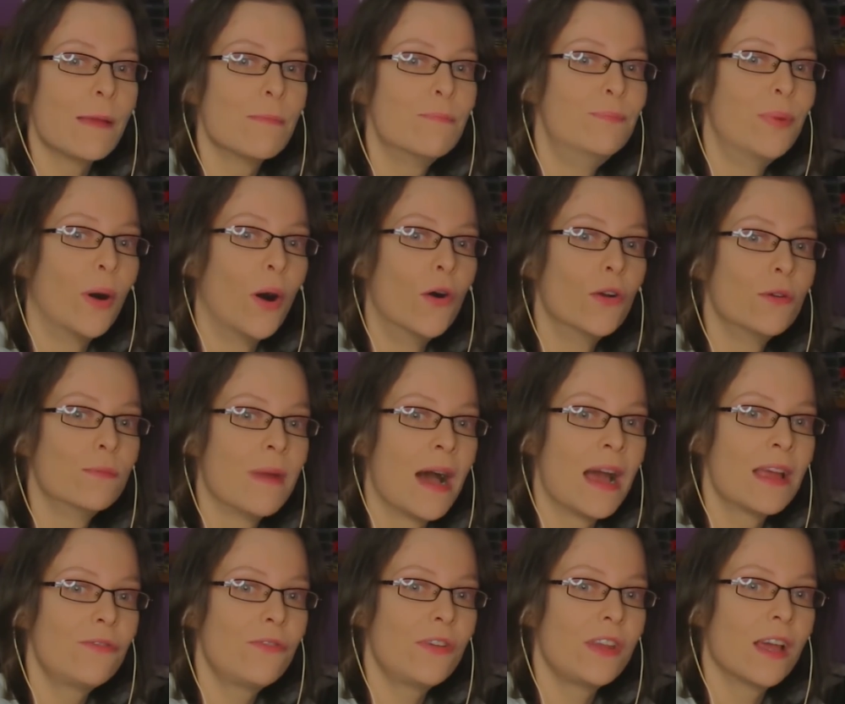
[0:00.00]
I Bought
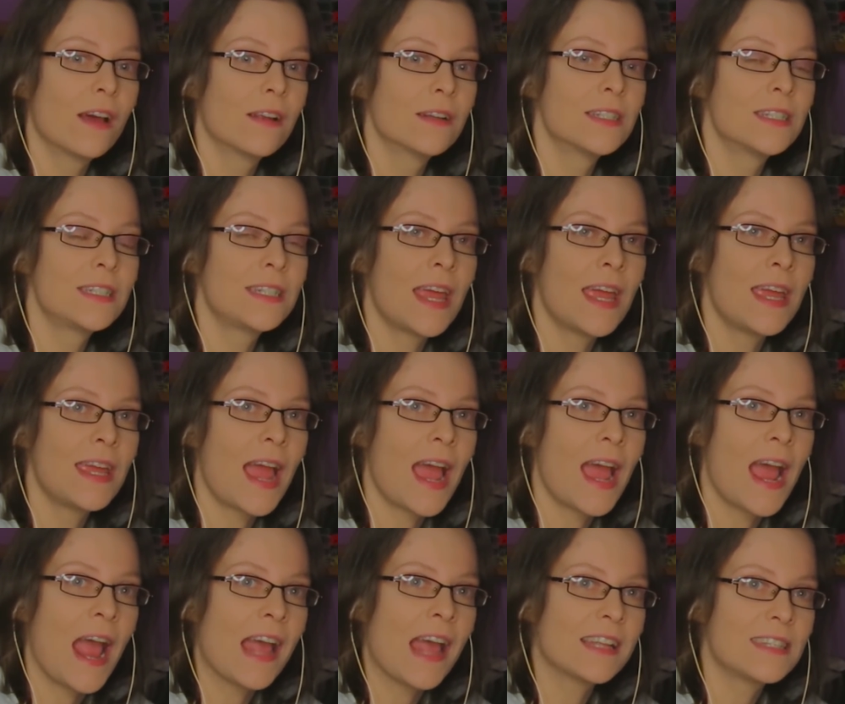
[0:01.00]
My Fiance
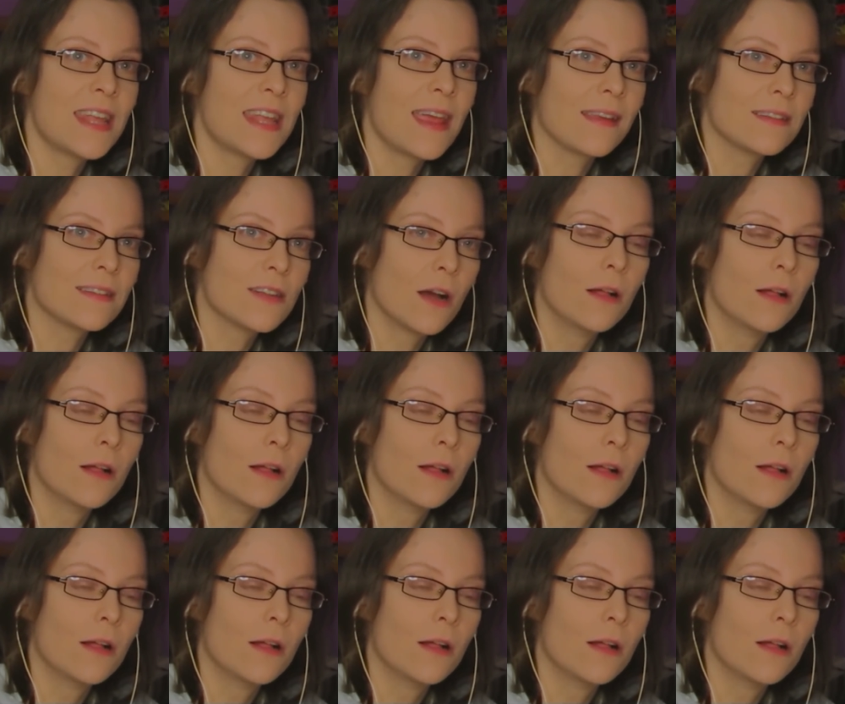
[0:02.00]
a Sex